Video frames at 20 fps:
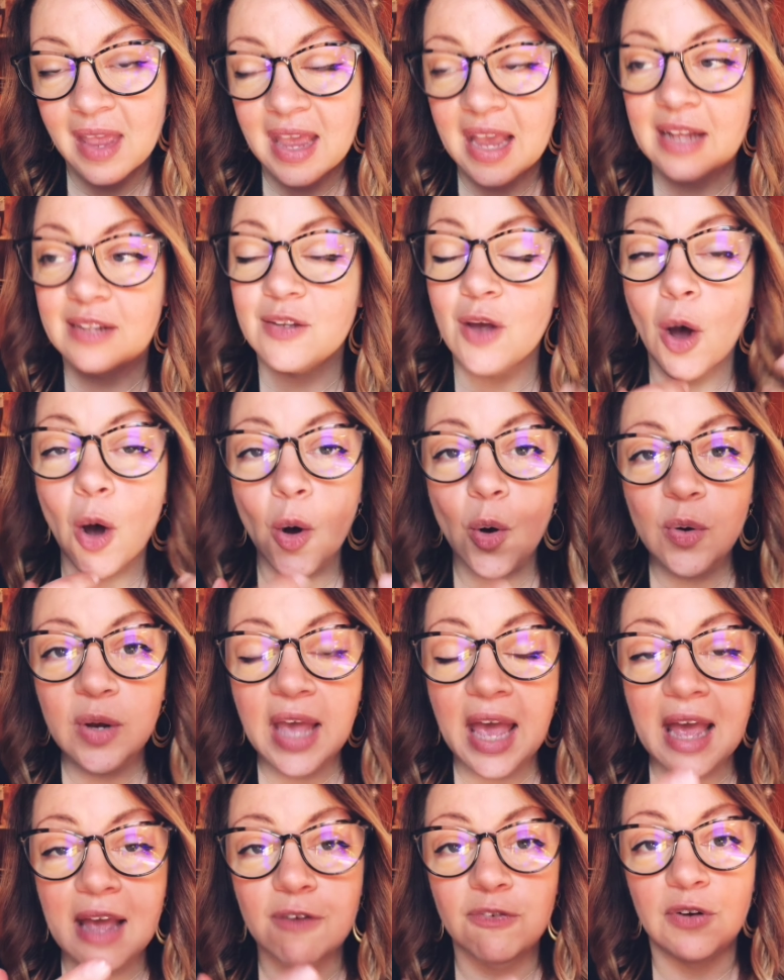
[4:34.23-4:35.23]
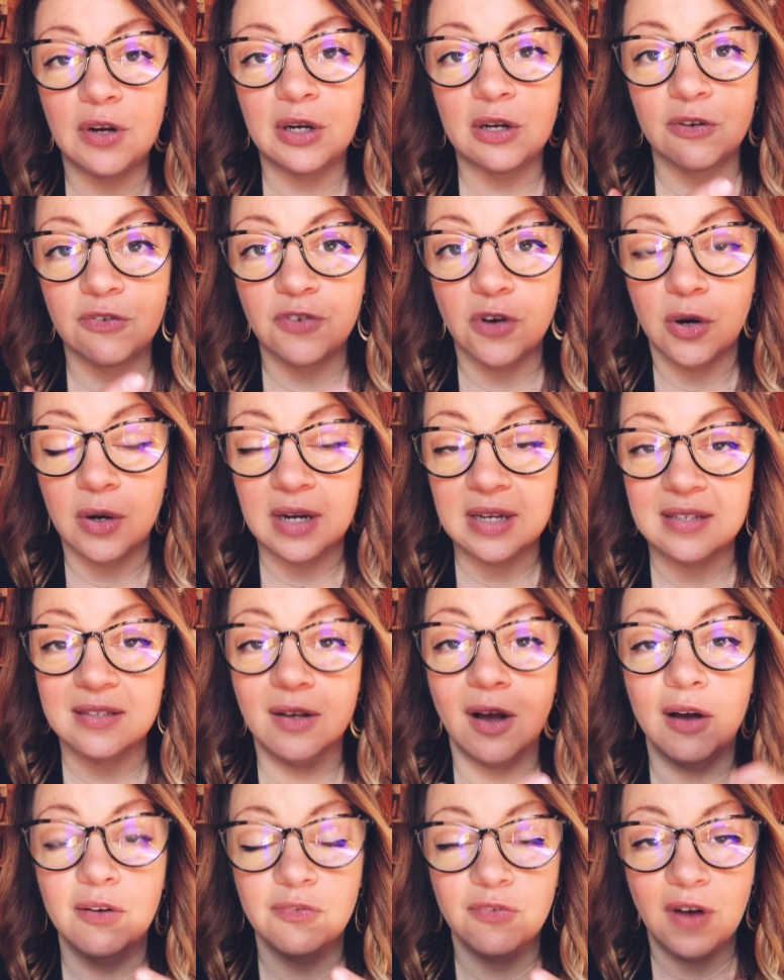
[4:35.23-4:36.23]
It's okay for you to focus
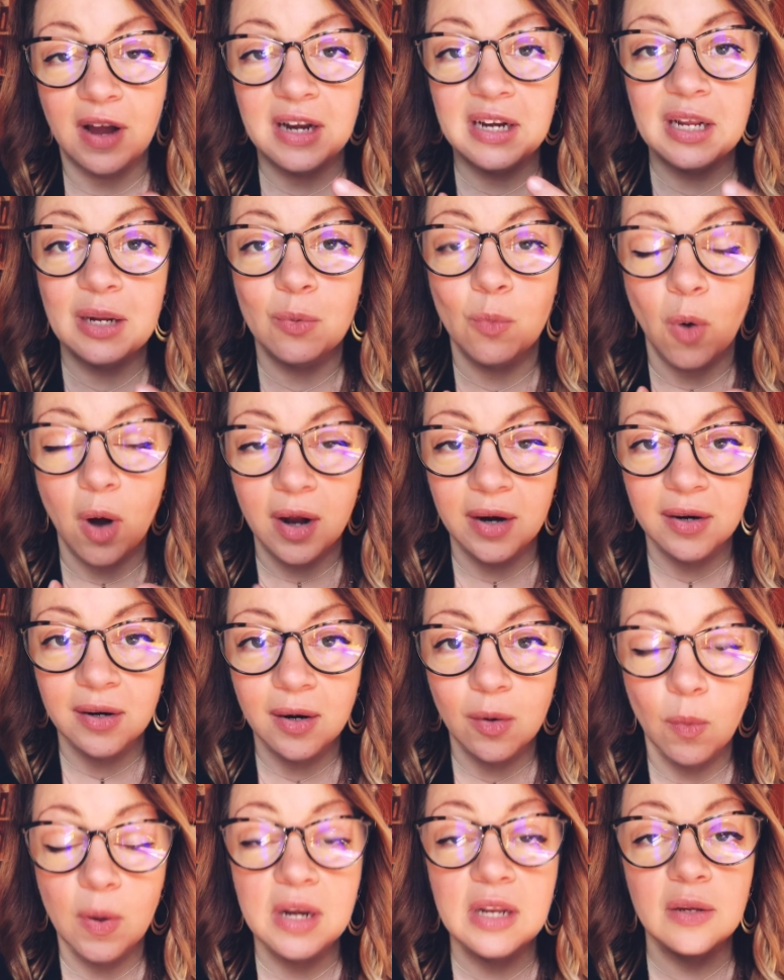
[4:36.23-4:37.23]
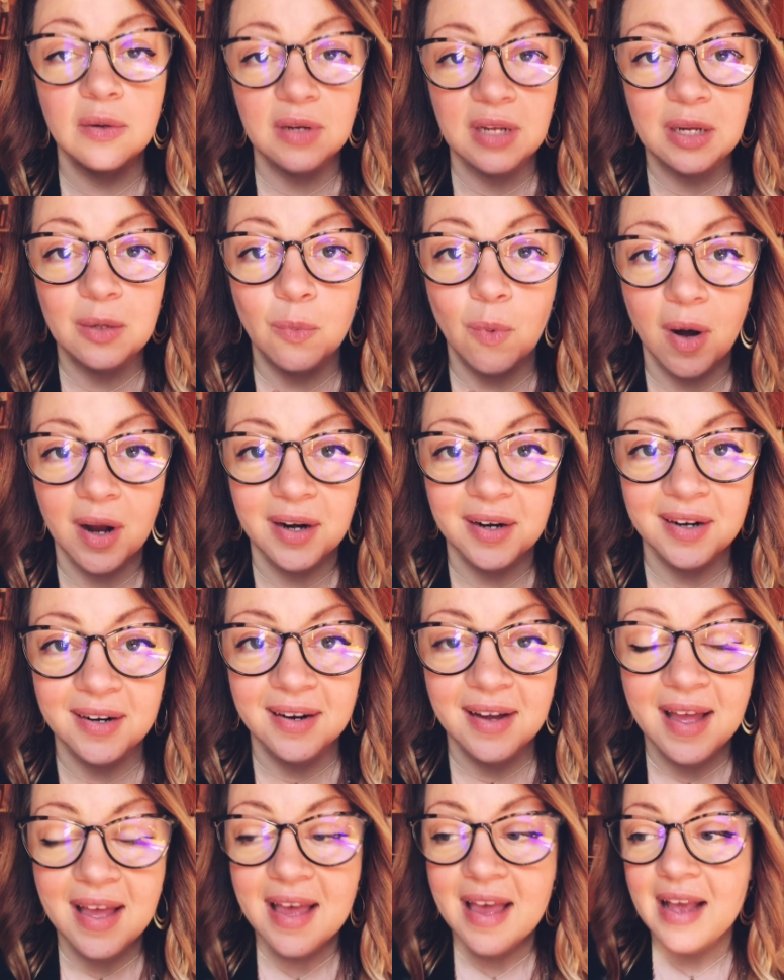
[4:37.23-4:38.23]
on finding water when you need water.
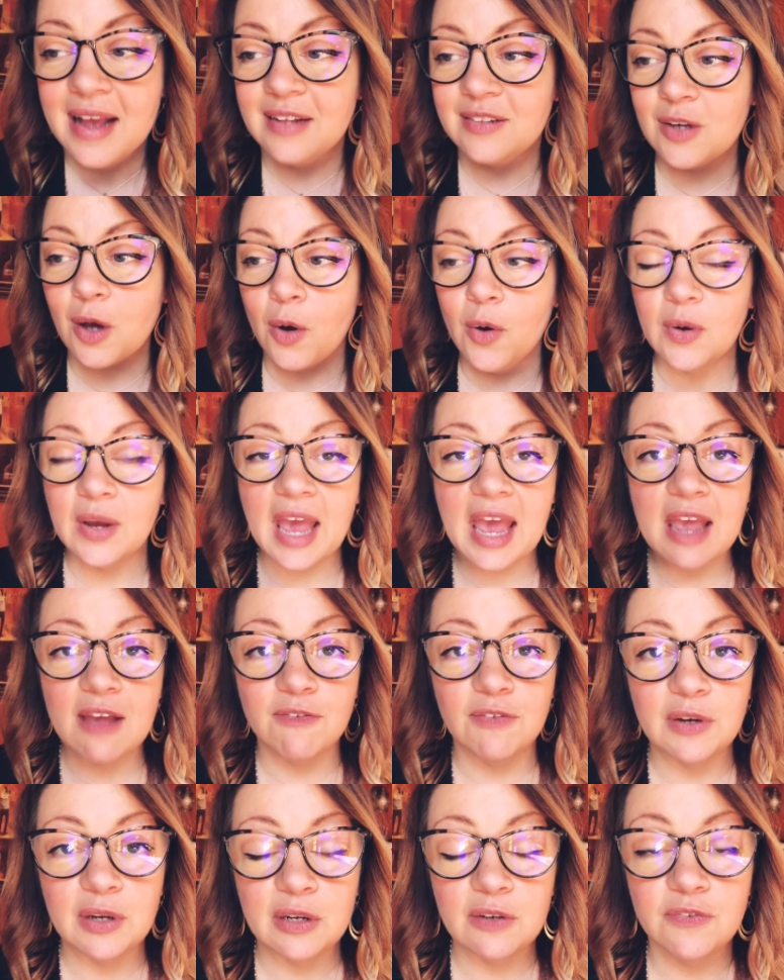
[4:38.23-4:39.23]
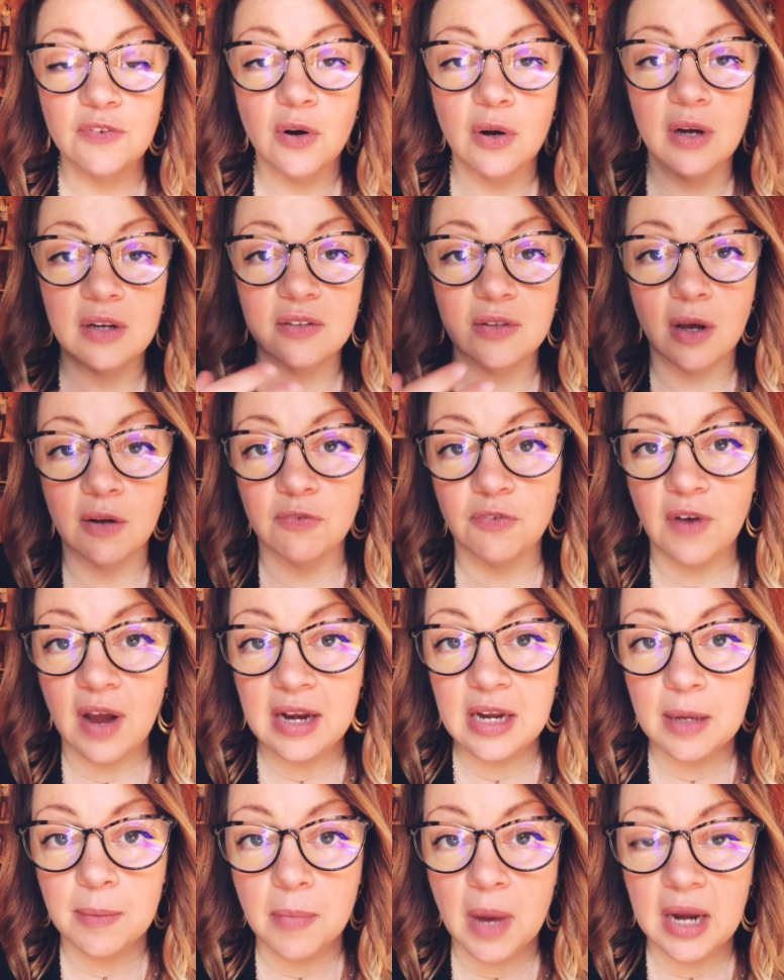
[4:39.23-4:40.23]
It's okay for you to focus on
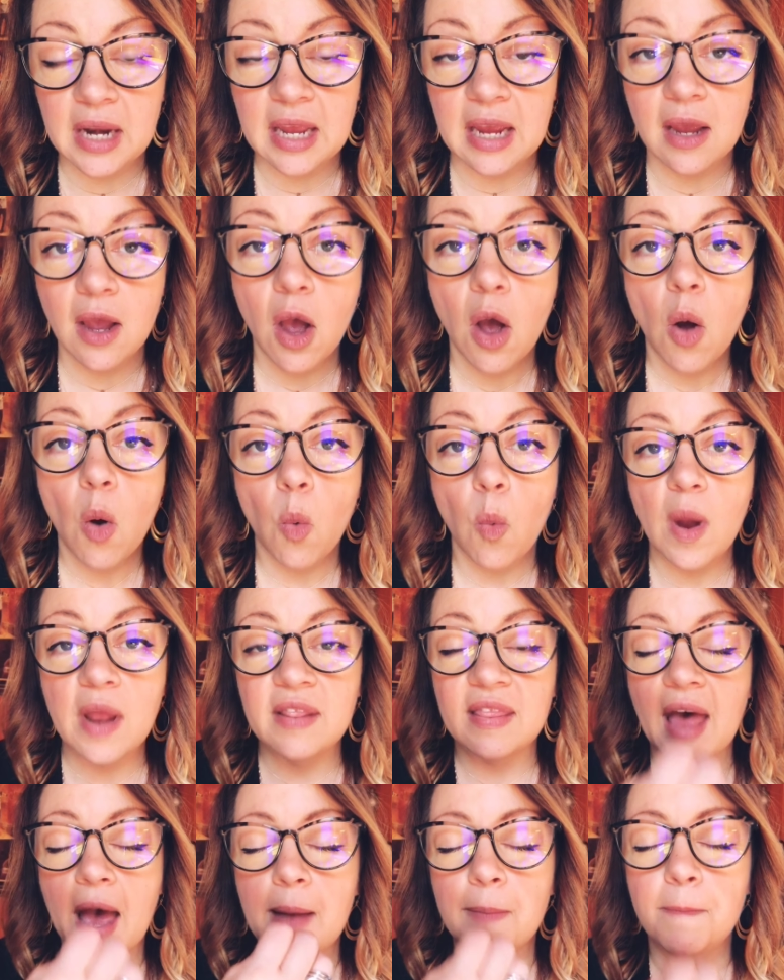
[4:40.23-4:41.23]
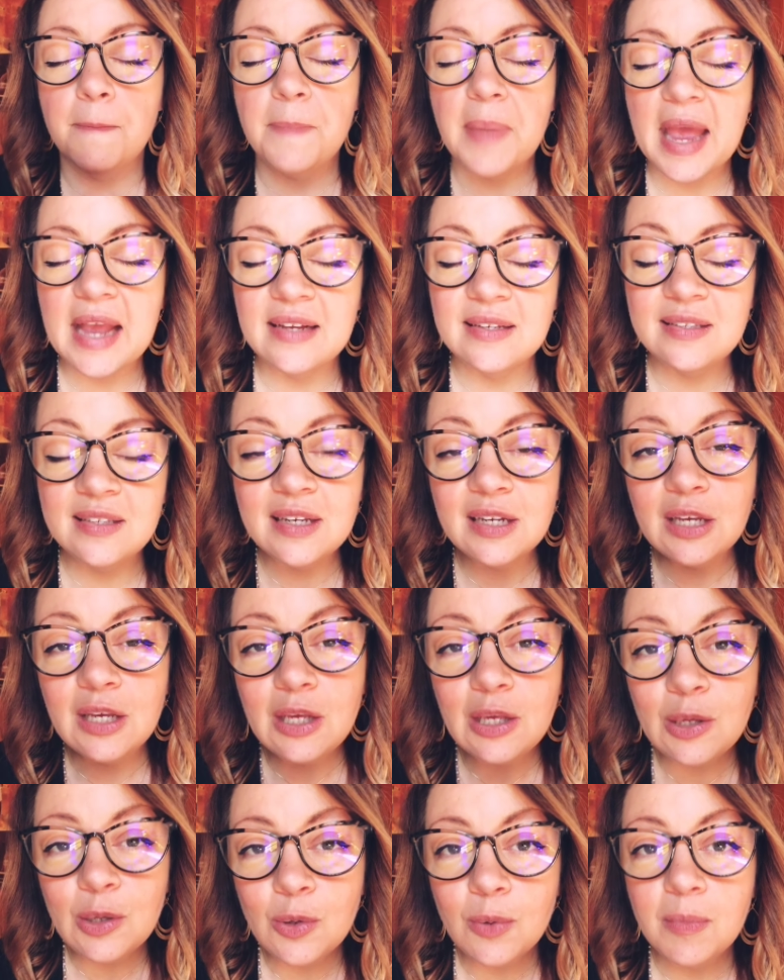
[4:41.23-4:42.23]
finding money when that basic
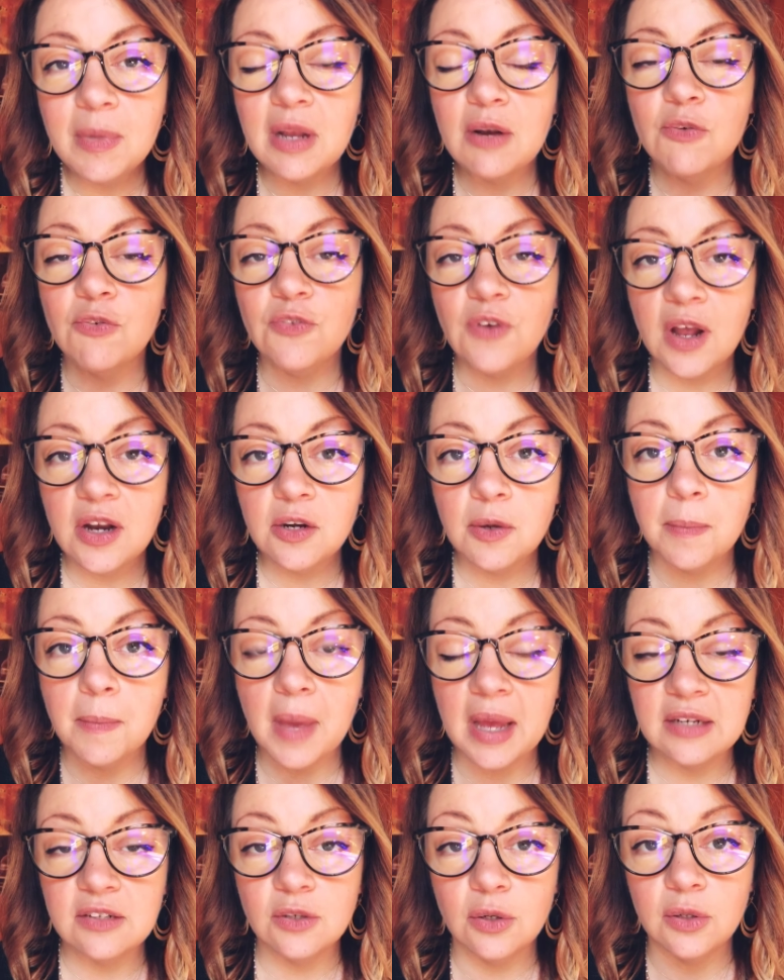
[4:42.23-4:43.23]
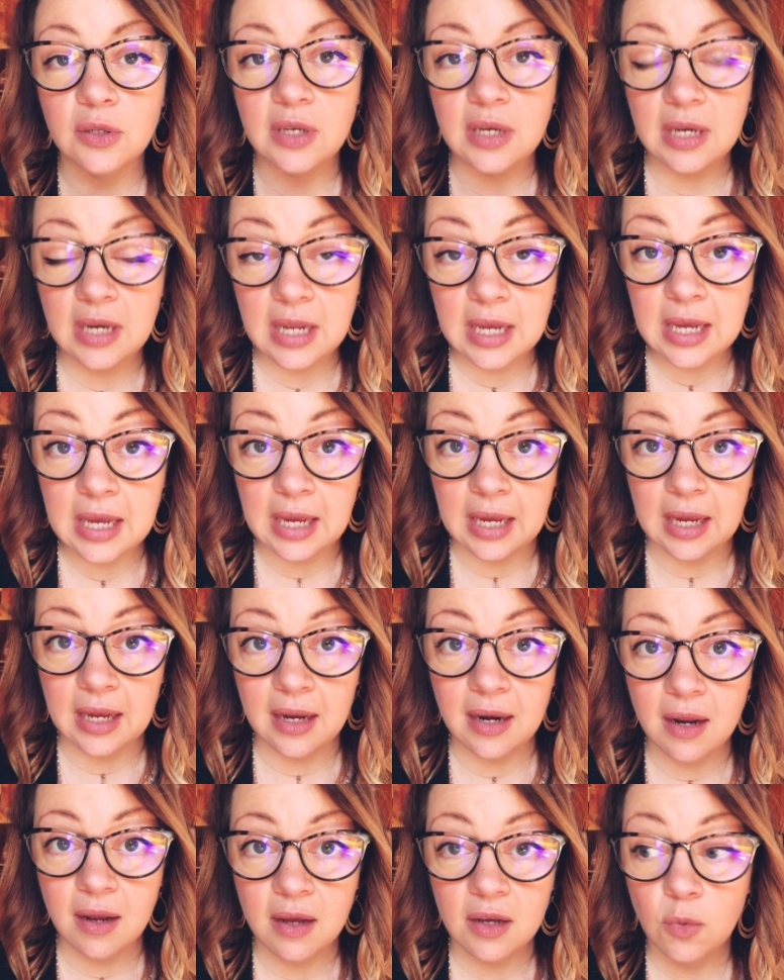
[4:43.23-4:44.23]
human fundamental
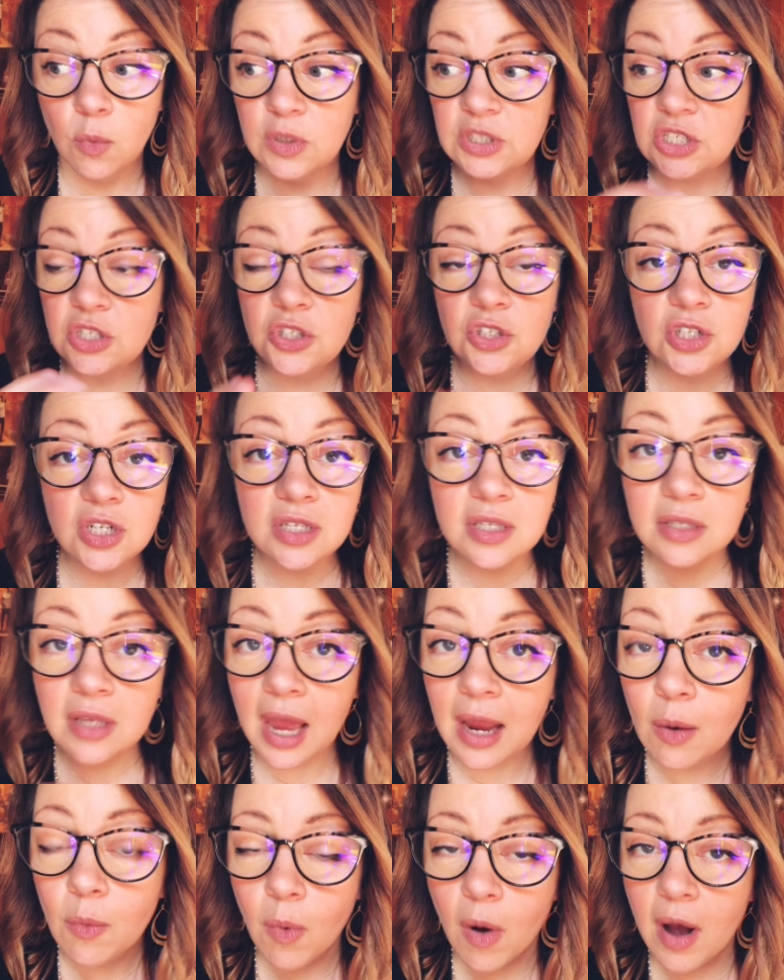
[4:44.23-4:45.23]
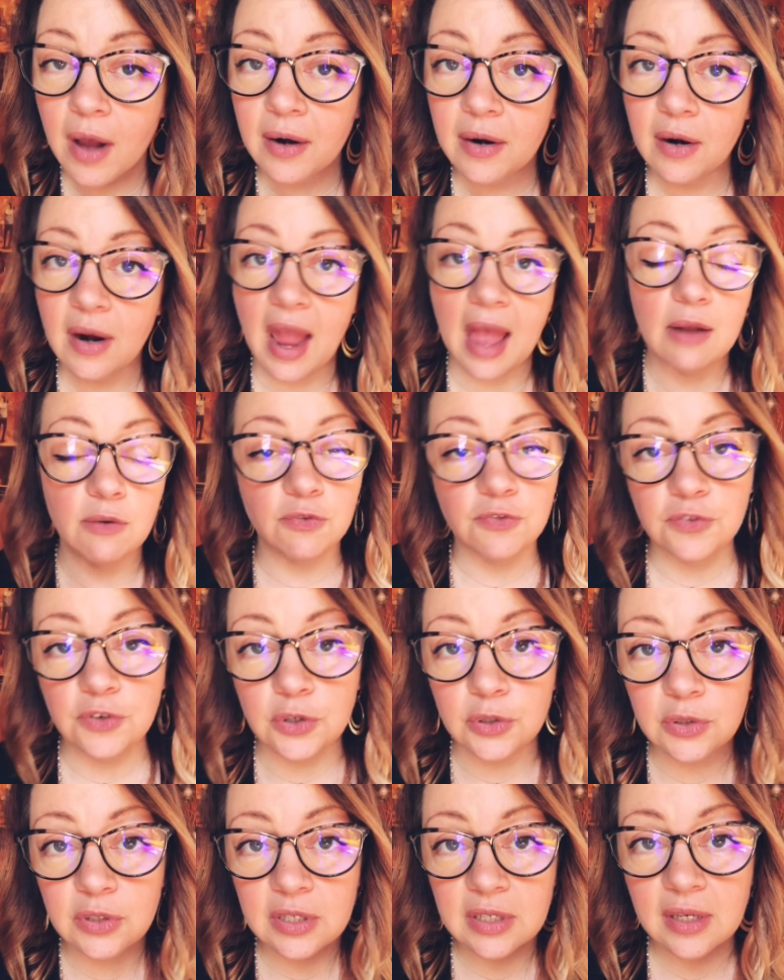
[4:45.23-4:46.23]
need, which is just like water and
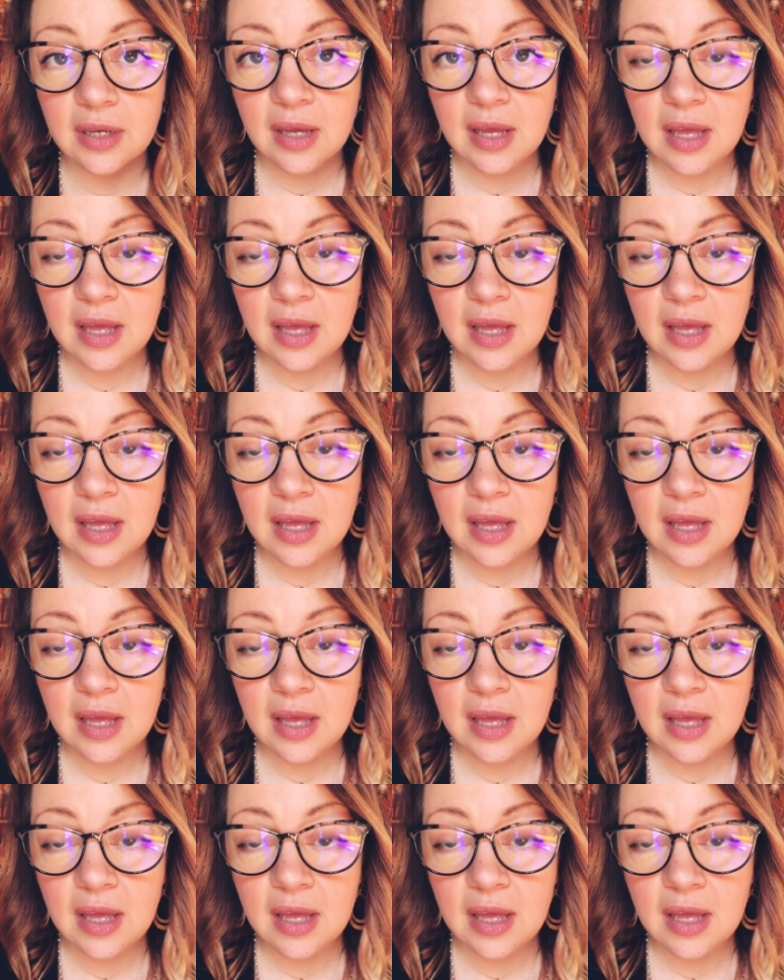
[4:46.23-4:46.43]
food,